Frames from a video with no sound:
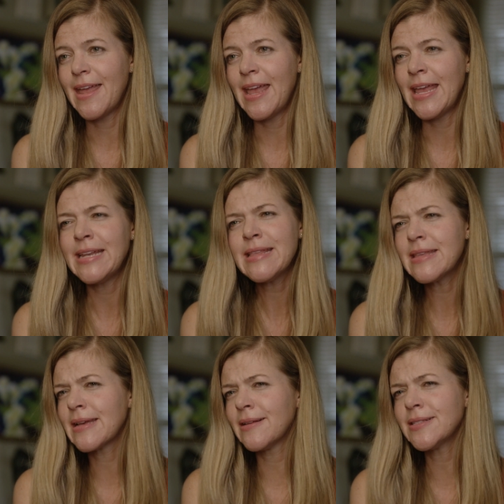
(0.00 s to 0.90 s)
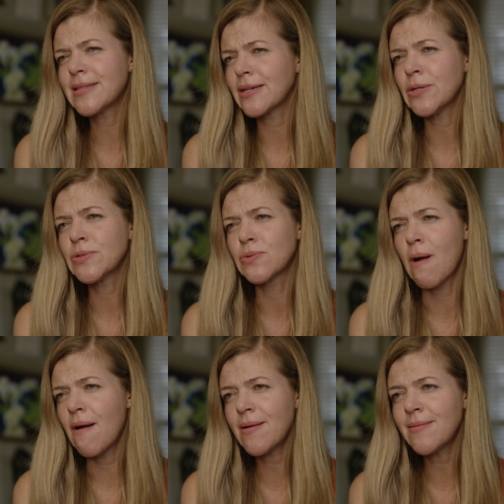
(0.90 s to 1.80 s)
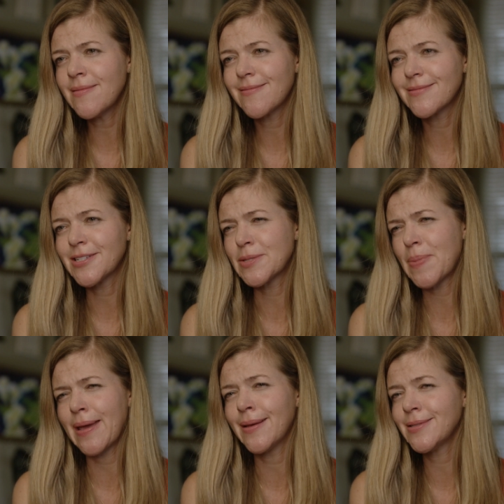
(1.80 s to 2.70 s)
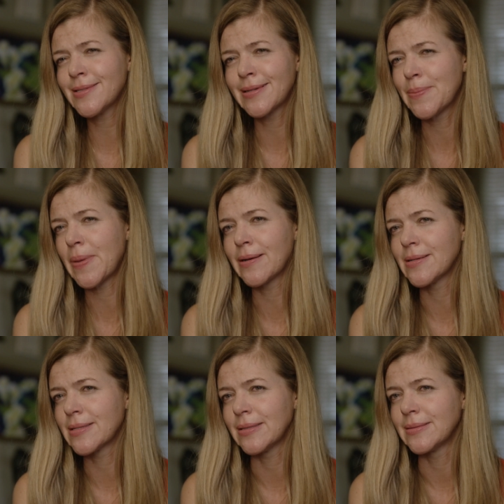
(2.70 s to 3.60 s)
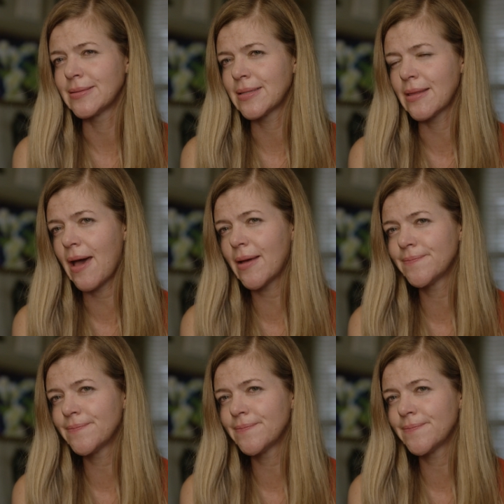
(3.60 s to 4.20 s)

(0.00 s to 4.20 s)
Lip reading: Anything else that goes wrong just pales in comparison to that.